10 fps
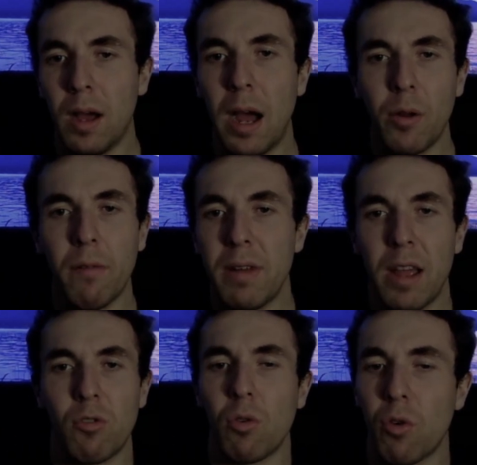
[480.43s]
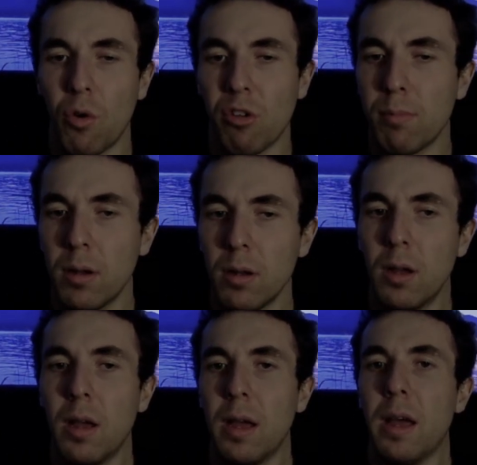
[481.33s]
I don't have natural charisma.
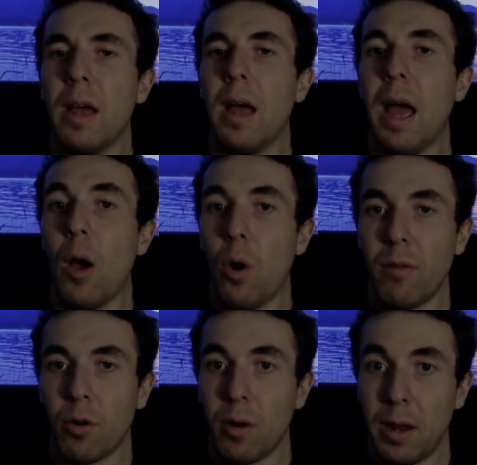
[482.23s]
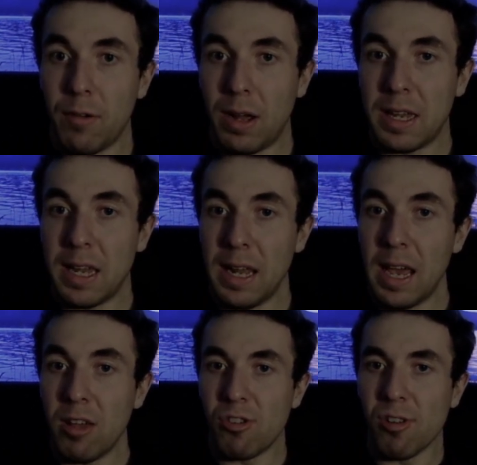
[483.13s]
However, if I get
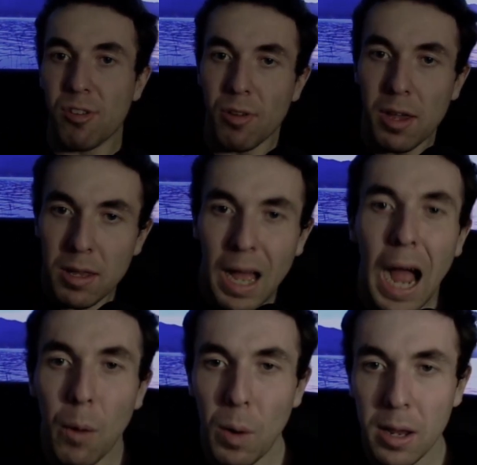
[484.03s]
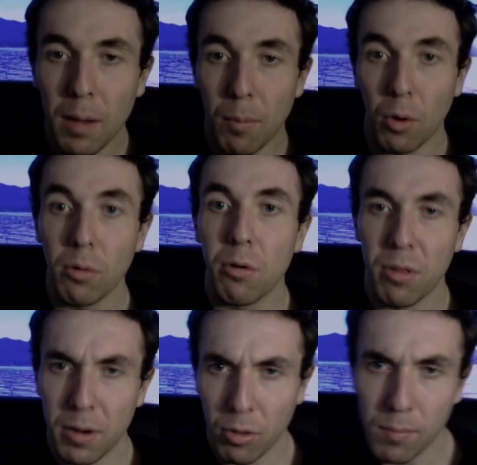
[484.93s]
edges, like I wake up earlier
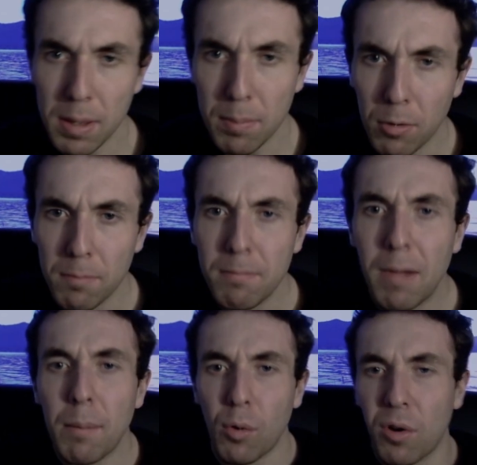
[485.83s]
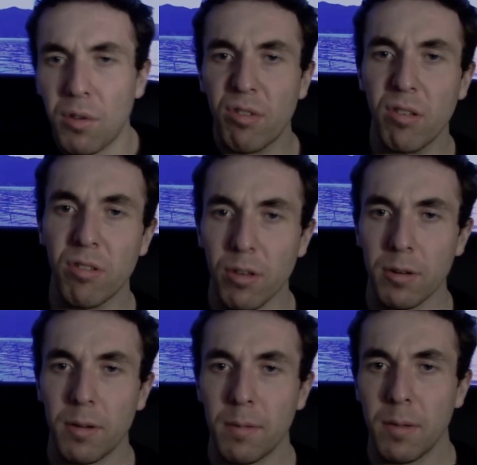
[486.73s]
than other people, I'm more consistent.